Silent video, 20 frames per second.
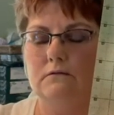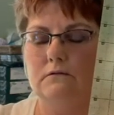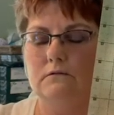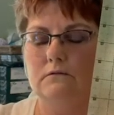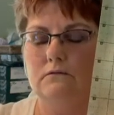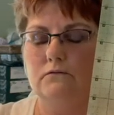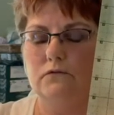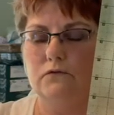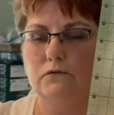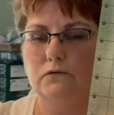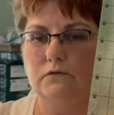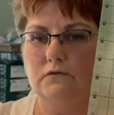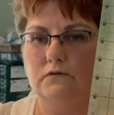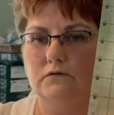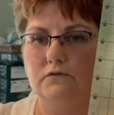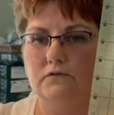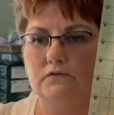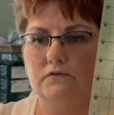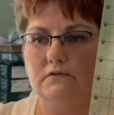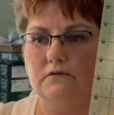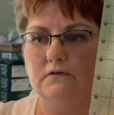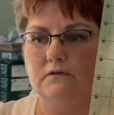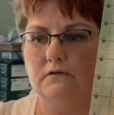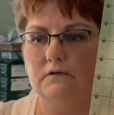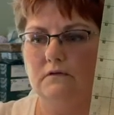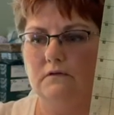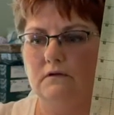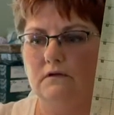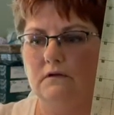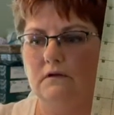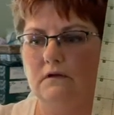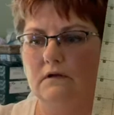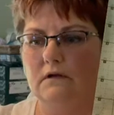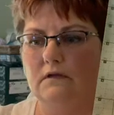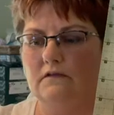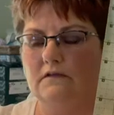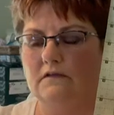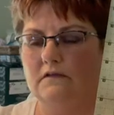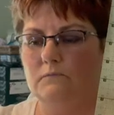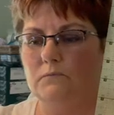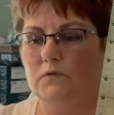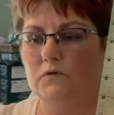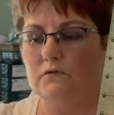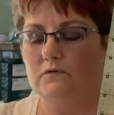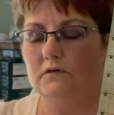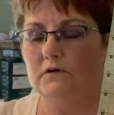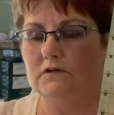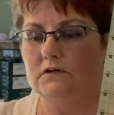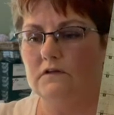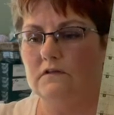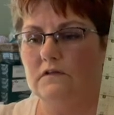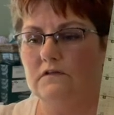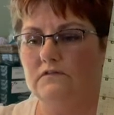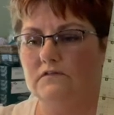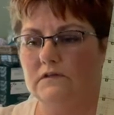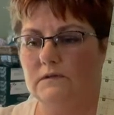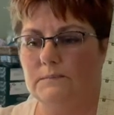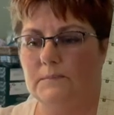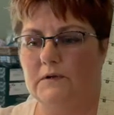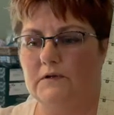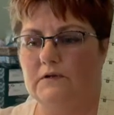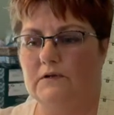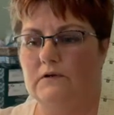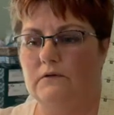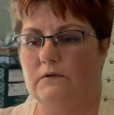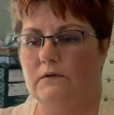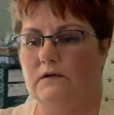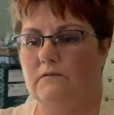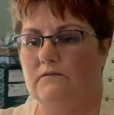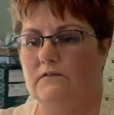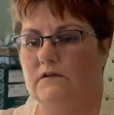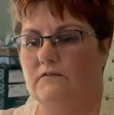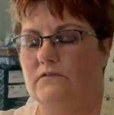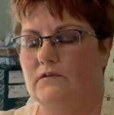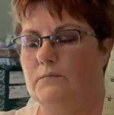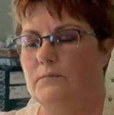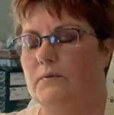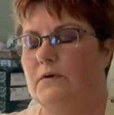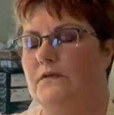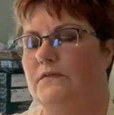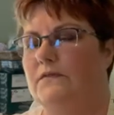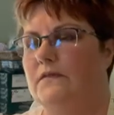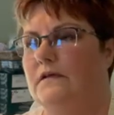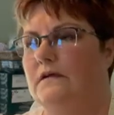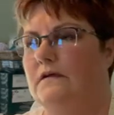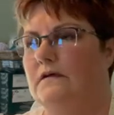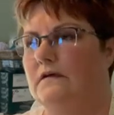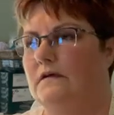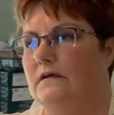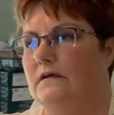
rulers, and they move on you, they slip on you. Even if you put the